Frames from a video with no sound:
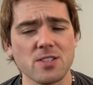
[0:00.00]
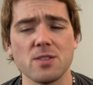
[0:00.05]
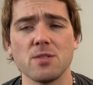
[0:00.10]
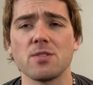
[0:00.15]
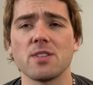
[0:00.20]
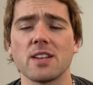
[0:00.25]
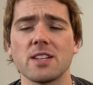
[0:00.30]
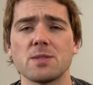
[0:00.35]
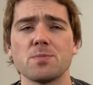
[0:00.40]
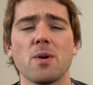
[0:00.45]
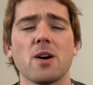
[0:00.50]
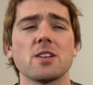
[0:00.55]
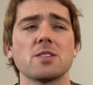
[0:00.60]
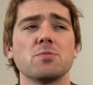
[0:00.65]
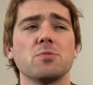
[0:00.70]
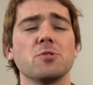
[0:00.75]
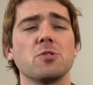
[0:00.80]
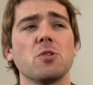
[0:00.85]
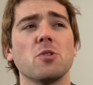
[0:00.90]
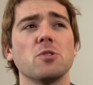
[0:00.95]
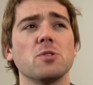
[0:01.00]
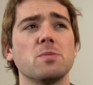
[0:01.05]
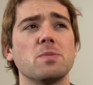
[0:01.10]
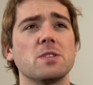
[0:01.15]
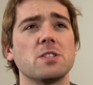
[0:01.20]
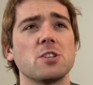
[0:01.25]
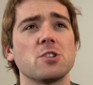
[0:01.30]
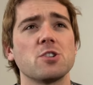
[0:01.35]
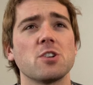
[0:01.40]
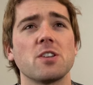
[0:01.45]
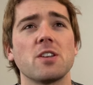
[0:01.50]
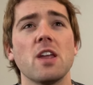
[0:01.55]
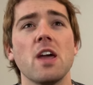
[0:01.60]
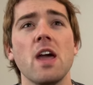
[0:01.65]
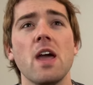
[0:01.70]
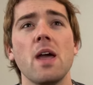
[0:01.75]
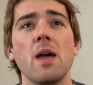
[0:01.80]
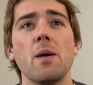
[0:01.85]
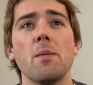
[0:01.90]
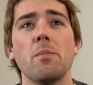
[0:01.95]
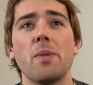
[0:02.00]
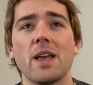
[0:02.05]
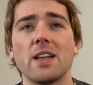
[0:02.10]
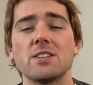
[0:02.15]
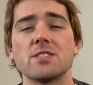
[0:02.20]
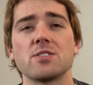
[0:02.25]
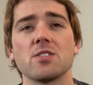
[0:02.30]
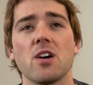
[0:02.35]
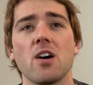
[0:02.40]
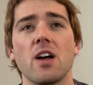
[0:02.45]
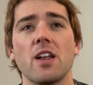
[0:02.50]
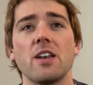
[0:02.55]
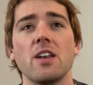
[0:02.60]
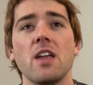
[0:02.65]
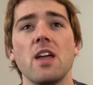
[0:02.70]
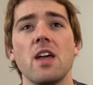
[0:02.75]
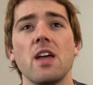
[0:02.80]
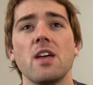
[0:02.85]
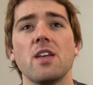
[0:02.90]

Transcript: Do you think it's possible to hold a position based on